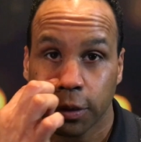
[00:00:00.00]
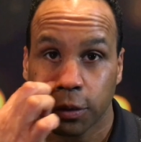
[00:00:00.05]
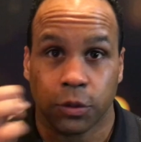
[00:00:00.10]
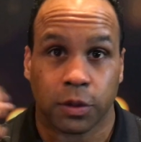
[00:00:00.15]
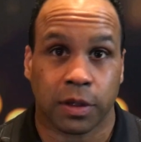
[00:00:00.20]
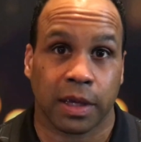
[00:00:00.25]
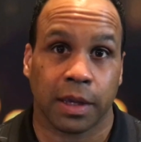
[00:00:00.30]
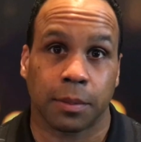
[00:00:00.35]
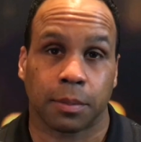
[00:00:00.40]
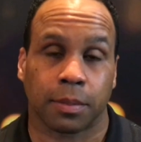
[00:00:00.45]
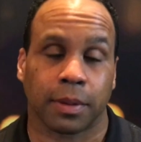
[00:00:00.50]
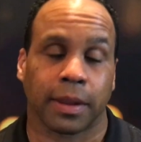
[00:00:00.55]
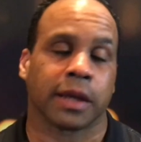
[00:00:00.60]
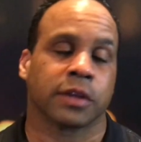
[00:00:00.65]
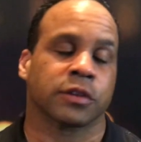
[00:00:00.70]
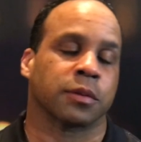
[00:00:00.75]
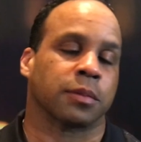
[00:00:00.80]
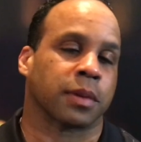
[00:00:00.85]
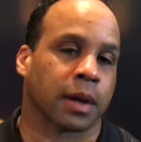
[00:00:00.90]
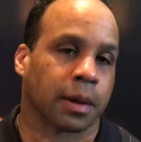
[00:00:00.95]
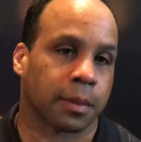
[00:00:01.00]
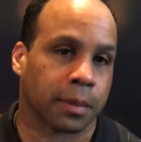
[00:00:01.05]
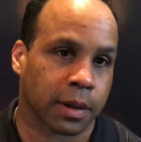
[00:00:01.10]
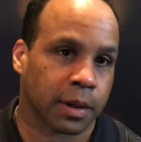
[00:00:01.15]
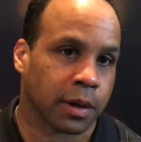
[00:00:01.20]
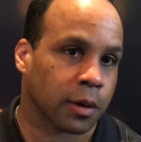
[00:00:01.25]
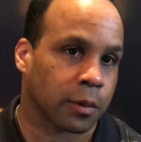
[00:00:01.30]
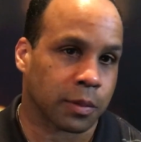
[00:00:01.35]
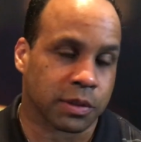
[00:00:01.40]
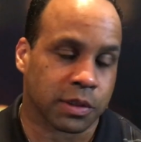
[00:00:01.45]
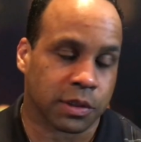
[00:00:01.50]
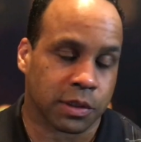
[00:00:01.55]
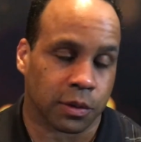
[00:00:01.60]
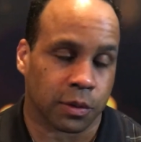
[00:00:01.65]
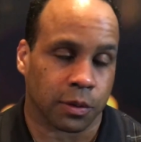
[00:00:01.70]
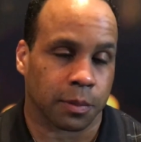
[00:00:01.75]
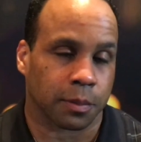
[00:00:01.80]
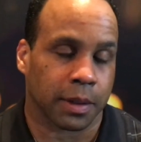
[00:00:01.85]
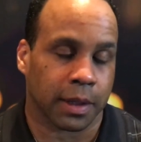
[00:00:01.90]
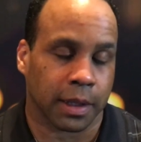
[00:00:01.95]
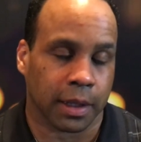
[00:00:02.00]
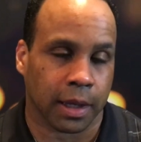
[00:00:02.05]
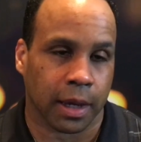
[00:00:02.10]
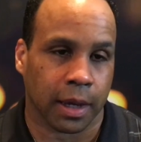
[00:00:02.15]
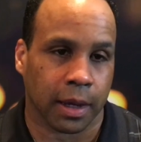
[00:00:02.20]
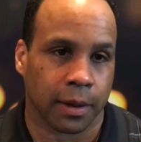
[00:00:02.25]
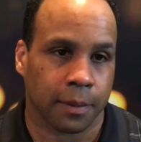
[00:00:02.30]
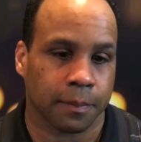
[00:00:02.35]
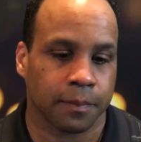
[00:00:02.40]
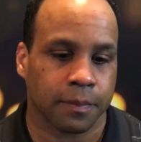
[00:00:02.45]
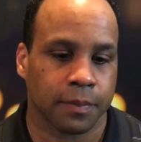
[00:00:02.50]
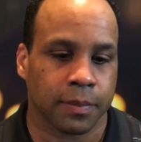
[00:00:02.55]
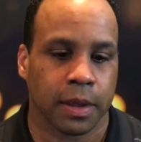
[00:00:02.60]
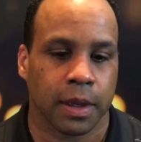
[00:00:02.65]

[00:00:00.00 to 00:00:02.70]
to keep blacks from coming here, but still many came.